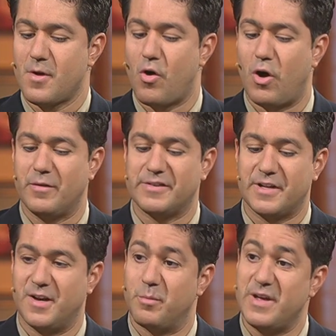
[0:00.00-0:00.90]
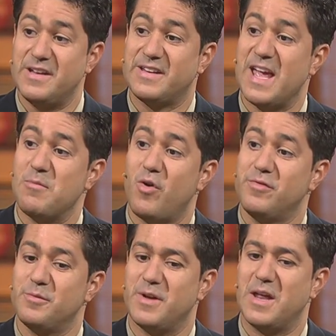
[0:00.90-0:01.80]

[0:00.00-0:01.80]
all of a sudden a peace came over me.